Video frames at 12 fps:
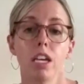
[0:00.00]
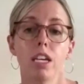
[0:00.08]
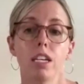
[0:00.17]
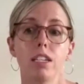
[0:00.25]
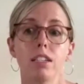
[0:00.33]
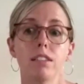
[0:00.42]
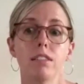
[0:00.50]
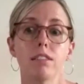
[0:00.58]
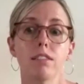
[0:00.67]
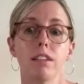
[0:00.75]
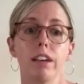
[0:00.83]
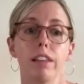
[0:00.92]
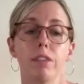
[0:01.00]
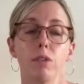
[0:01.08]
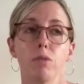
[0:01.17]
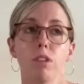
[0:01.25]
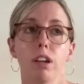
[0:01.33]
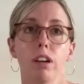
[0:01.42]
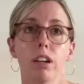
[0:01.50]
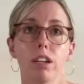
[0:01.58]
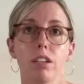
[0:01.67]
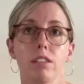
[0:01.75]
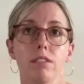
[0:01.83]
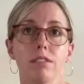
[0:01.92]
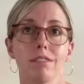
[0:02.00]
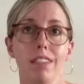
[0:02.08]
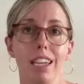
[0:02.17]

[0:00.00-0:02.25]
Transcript: is those areas,